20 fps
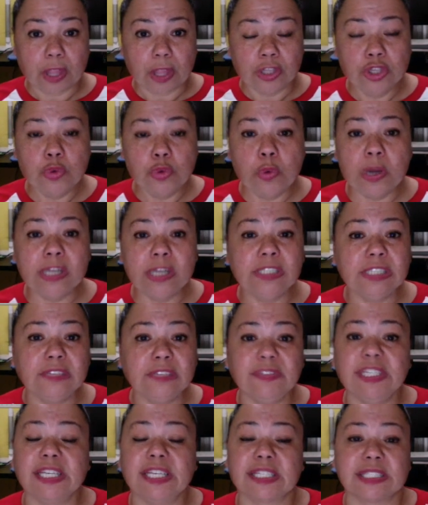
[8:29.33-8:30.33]
you want to leave
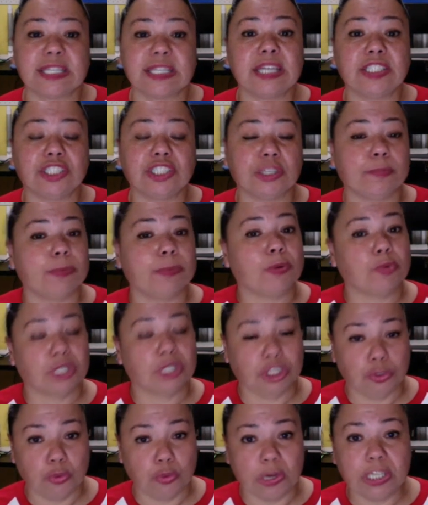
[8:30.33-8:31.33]
the extension, but what
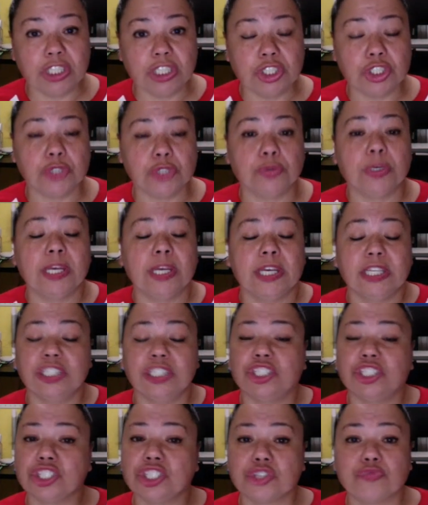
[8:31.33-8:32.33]
you want to do is
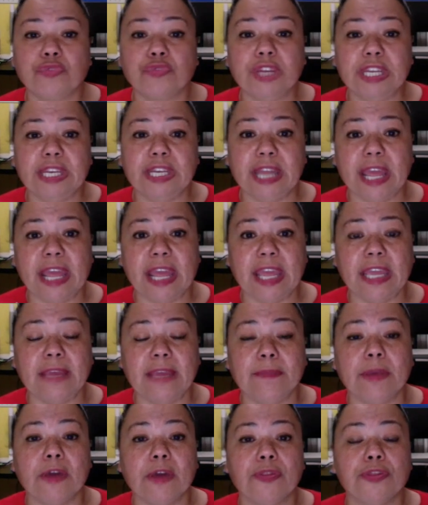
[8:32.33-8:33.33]
just
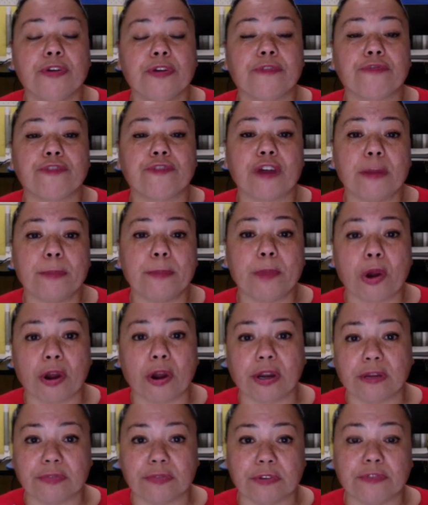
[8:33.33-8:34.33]
rename the front
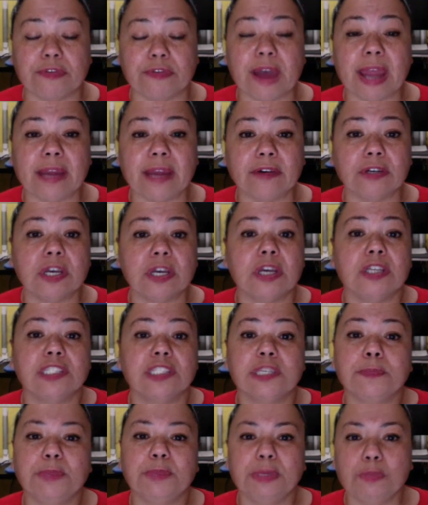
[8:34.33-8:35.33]
part of the file
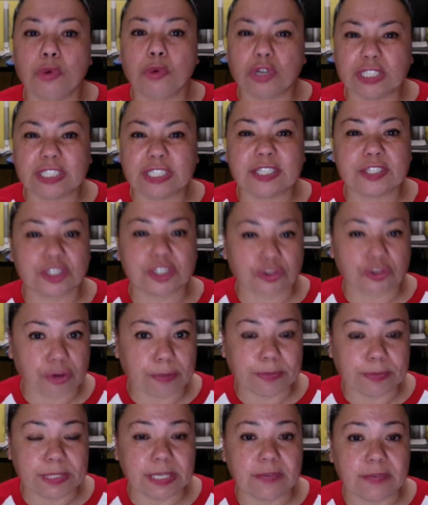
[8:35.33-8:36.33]
to be more
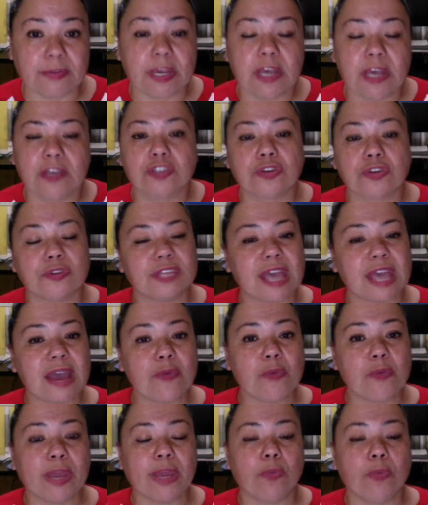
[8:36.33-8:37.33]
descriptive. So that
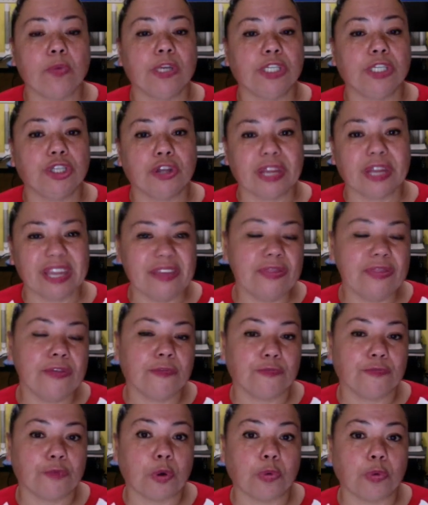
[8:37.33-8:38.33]
way, when you're in the
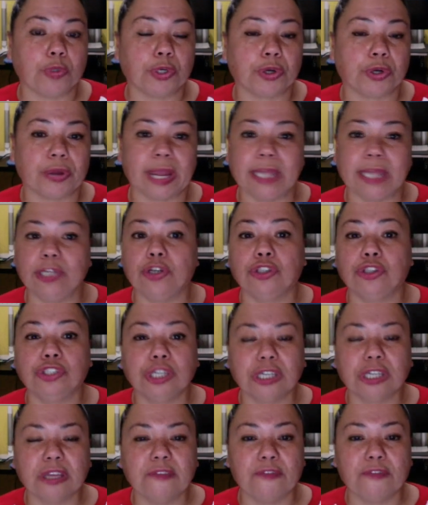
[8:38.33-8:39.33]
folder and you're
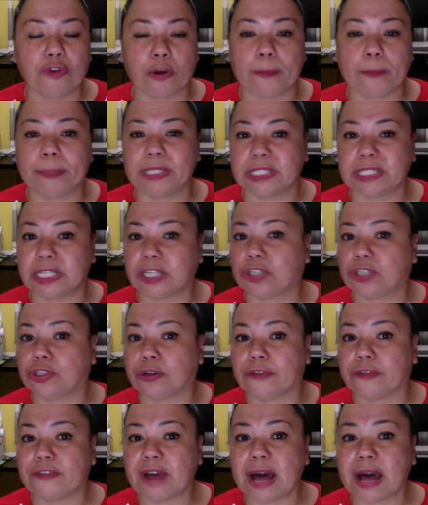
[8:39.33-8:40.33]
looking for a particular
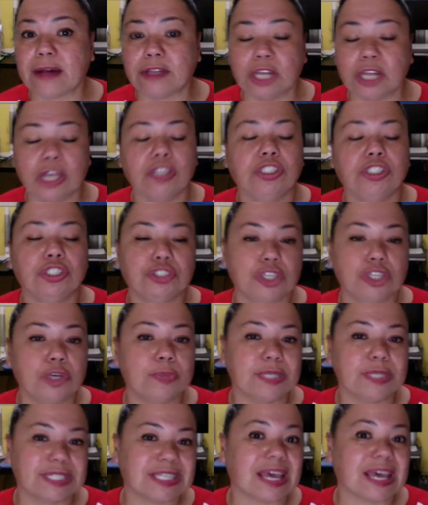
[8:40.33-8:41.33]
file, you know
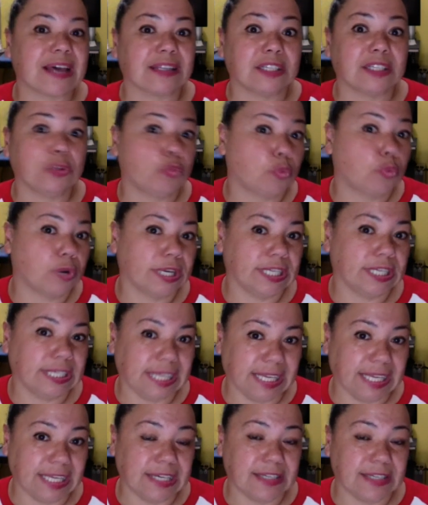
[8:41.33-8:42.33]
exactly what it
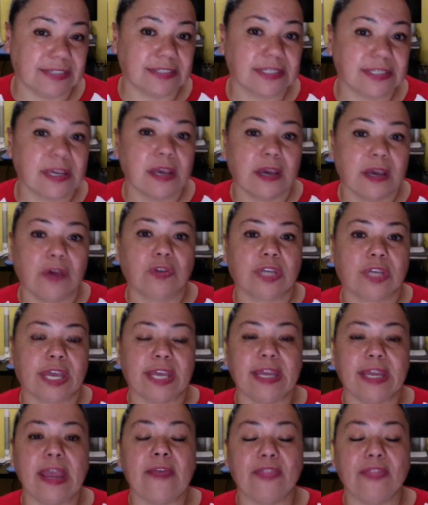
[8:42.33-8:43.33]
is.
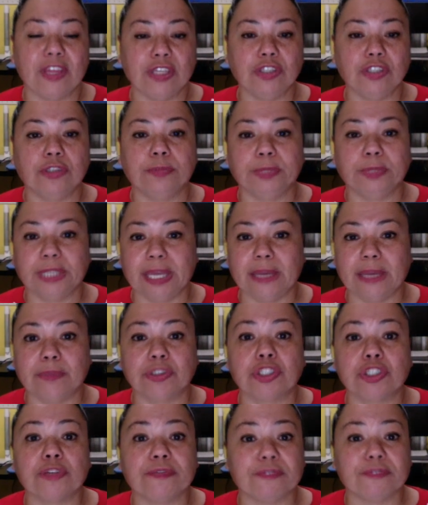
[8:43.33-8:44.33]
Okay. And then you'll be able
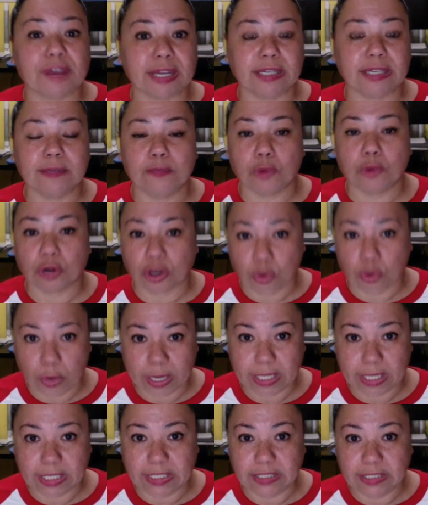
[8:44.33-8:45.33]
to find it more
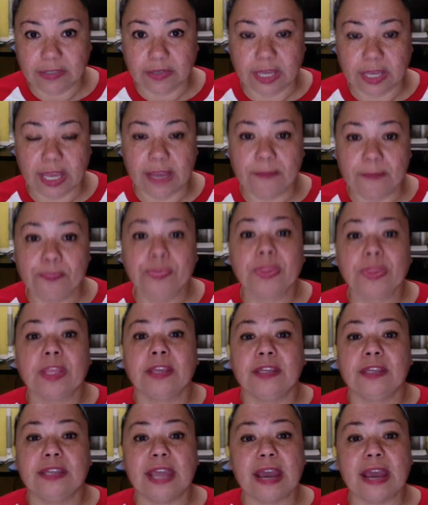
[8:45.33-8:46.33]
quickly. Okay.
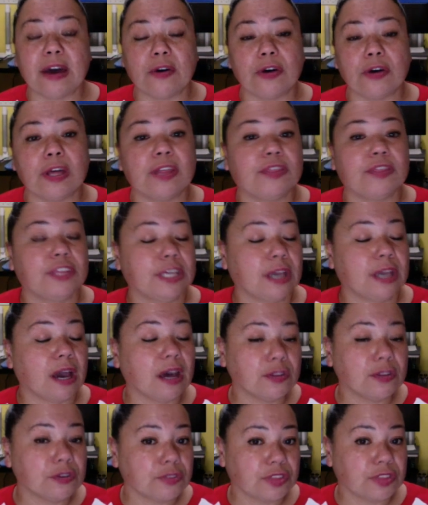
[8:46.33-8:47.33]
Now, the
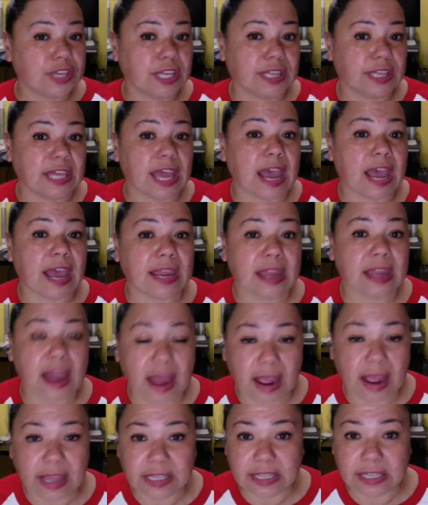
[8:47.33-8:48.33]
other thing that I
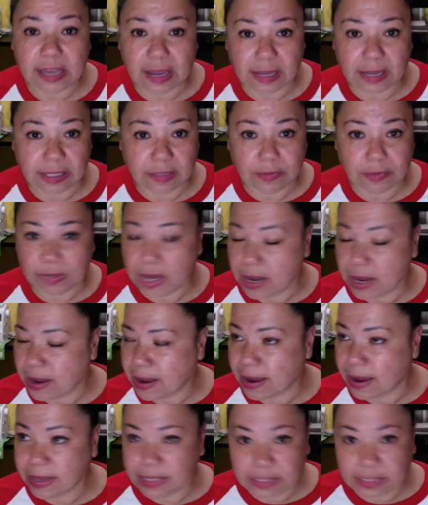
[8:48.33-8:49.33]
highly, highly,
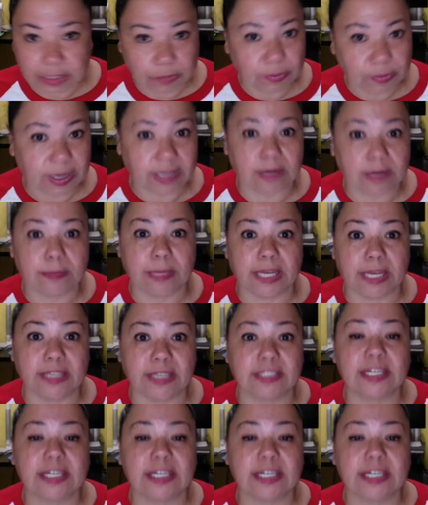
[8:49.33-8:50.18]
highly recommend